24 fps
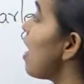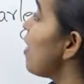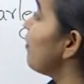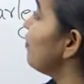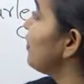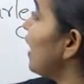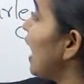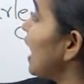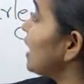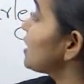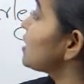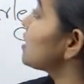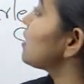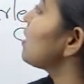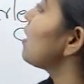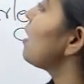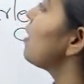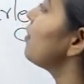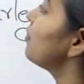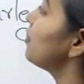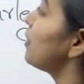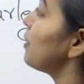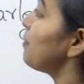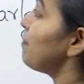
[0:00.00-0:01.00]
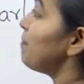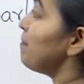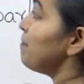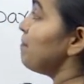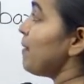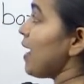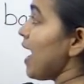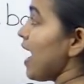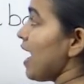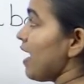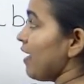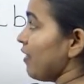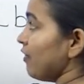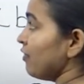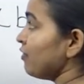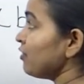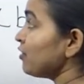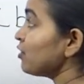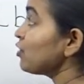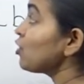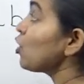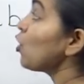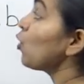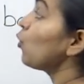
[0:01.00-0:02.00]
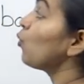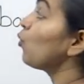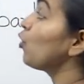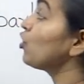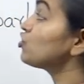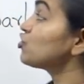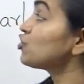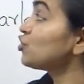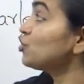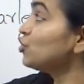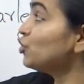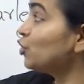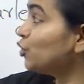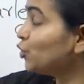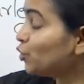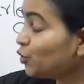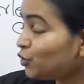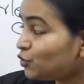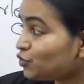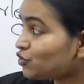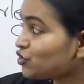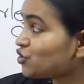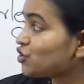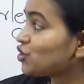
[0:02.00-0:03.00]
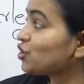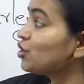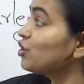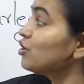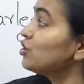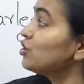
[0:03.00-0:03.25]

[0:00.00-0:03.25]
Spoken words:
that the pen was used